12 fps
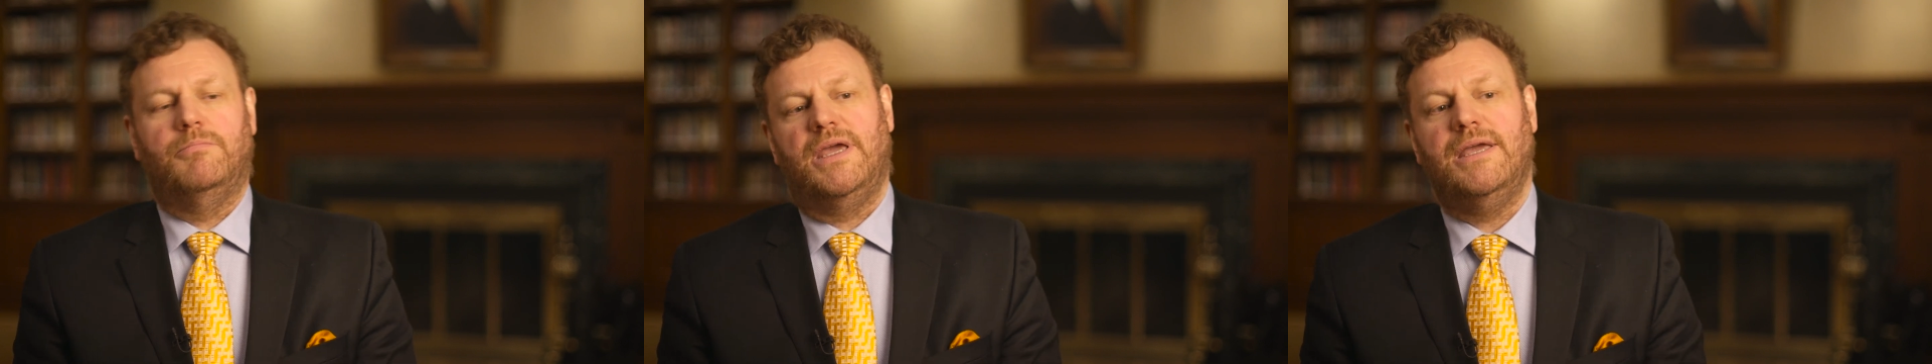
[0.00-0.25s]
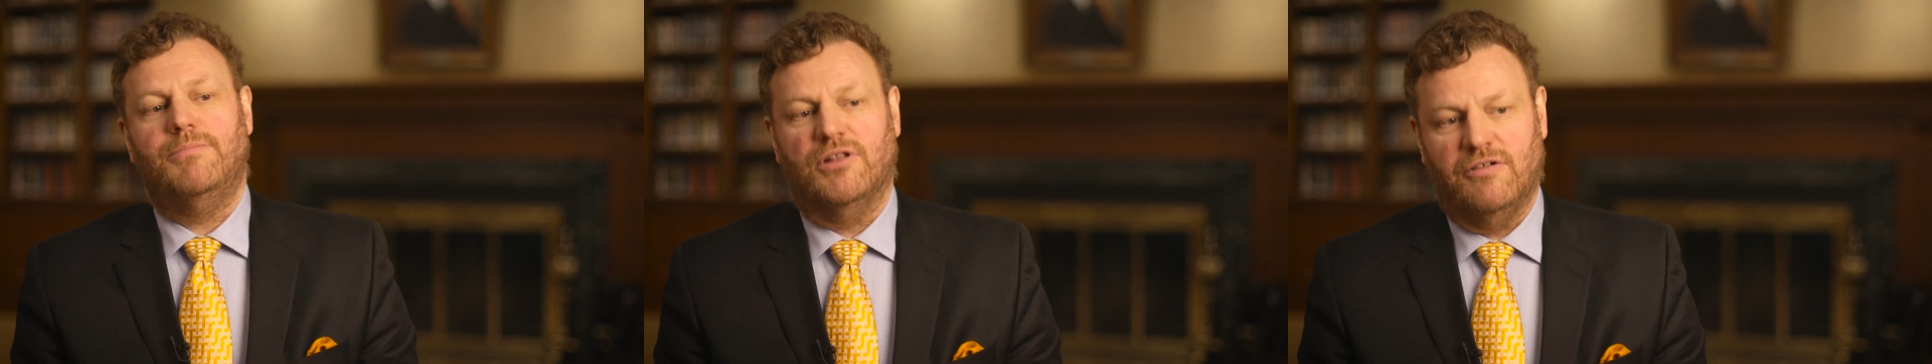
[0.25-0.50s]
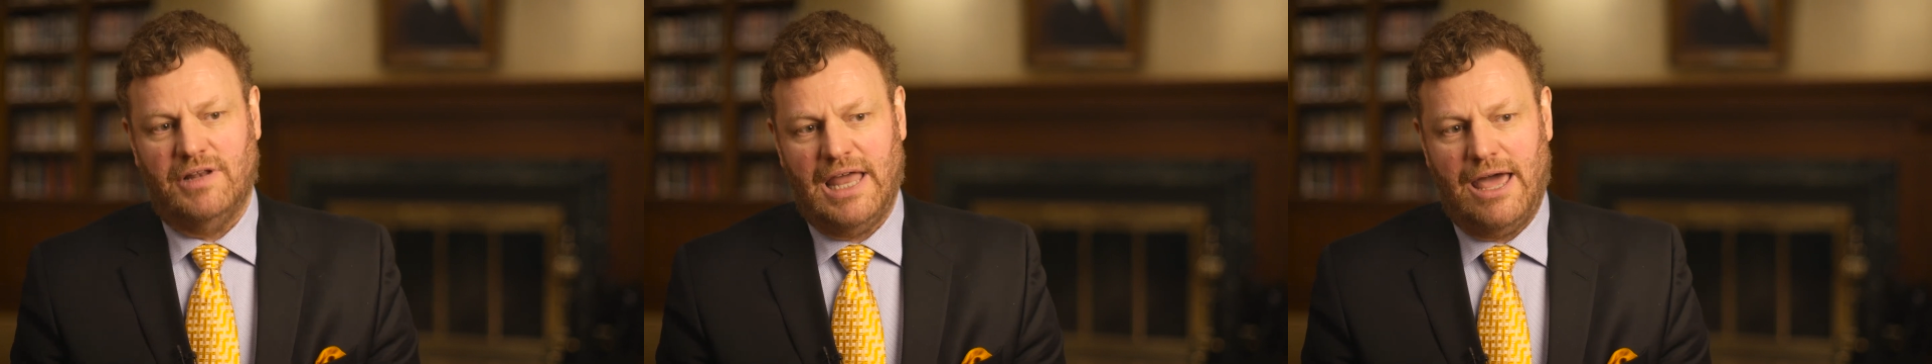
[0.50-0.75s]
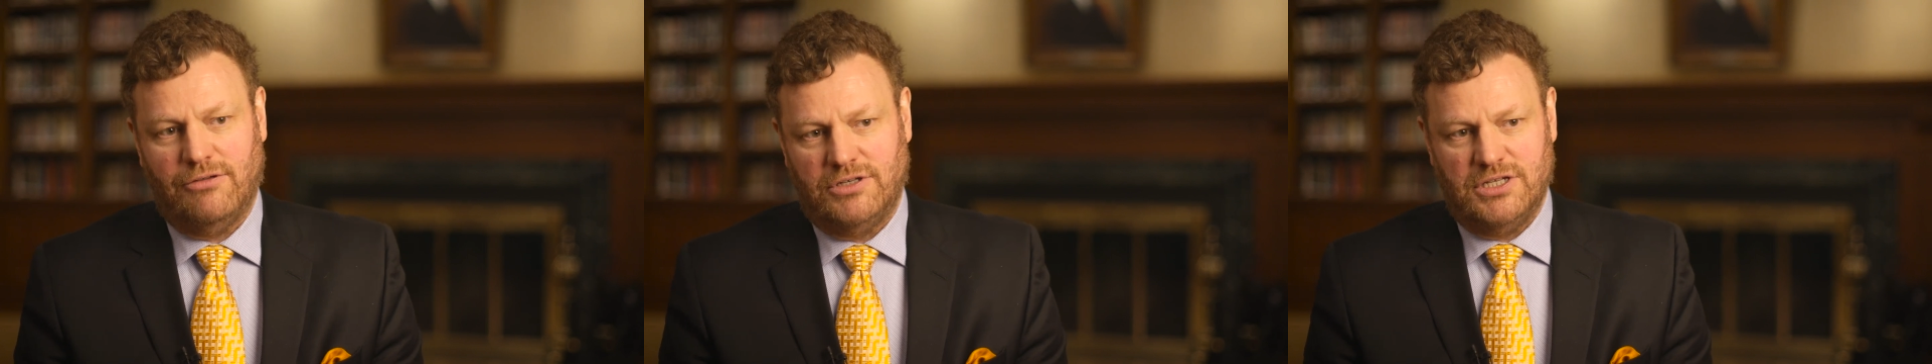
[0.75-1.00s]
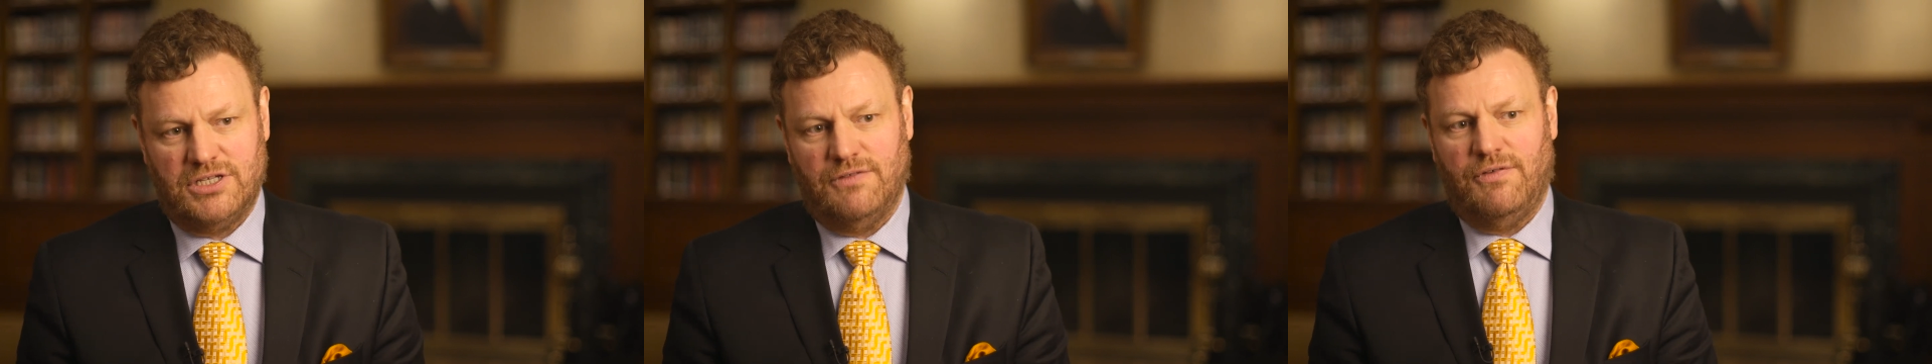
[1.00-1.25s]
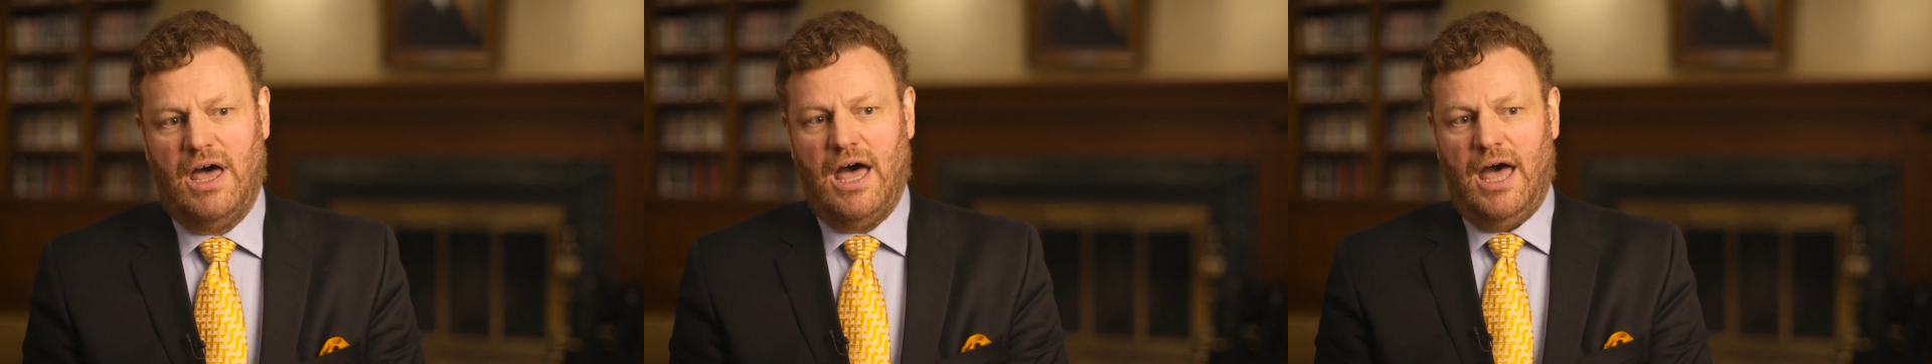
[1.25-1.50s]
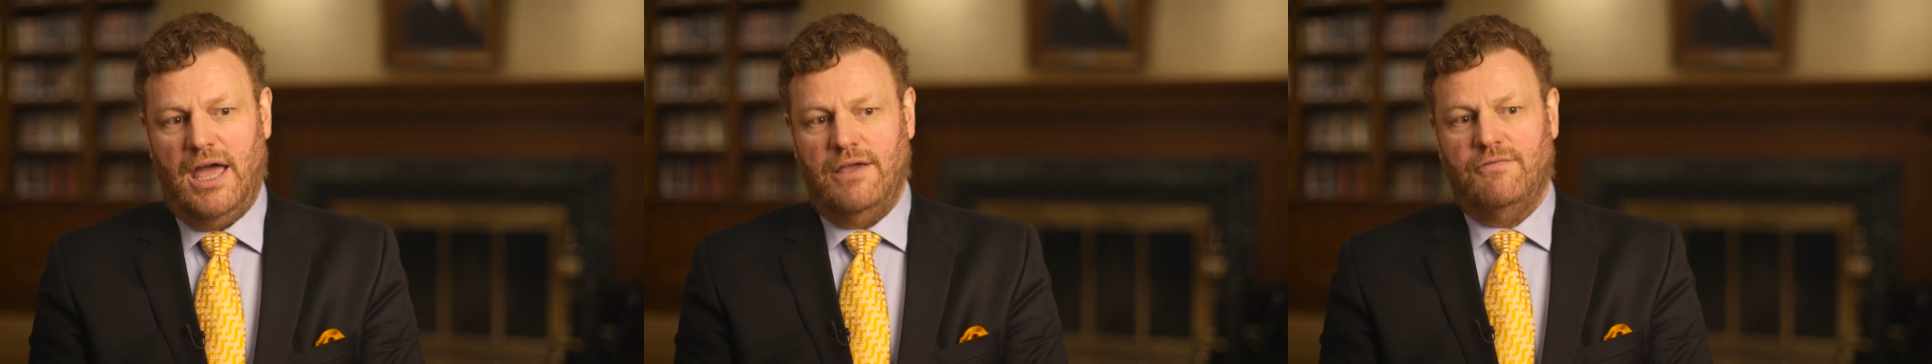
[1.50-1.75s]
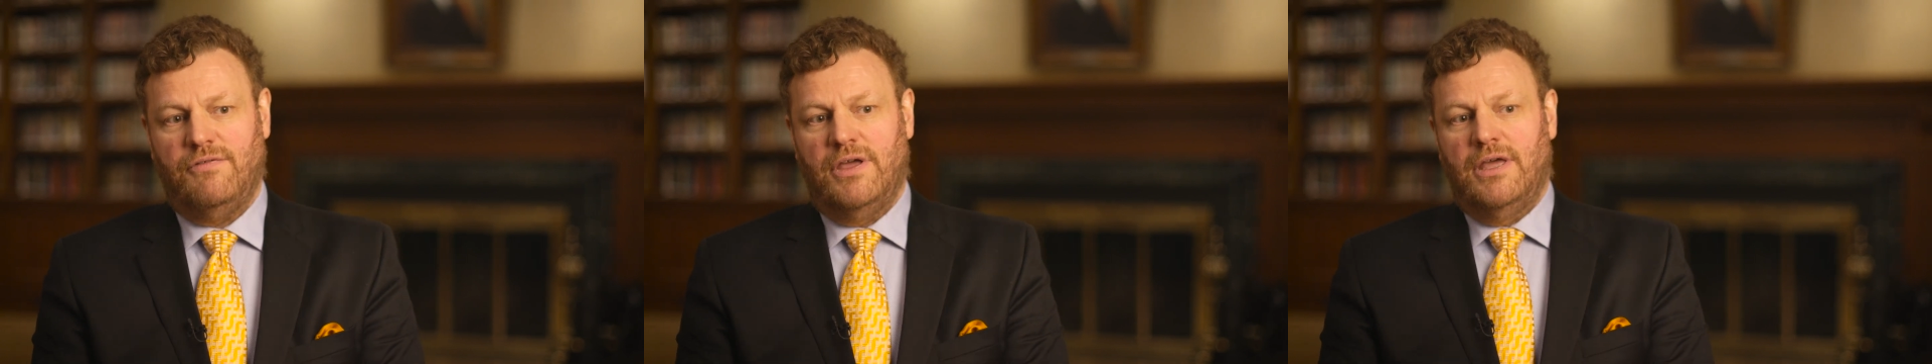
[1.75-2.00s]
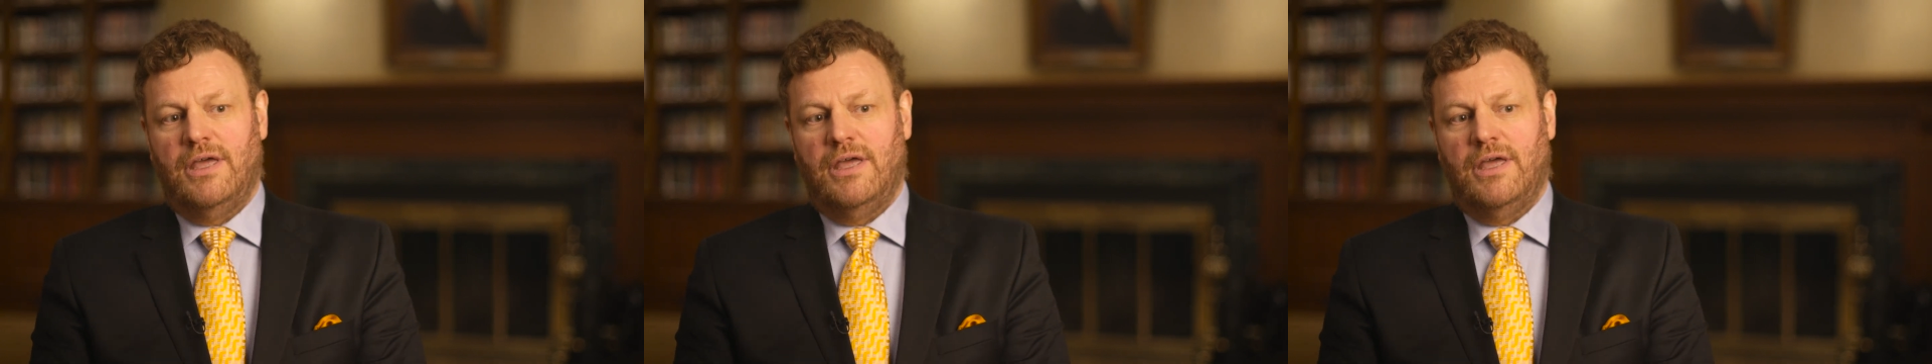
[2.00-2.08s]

people are allowed to survive,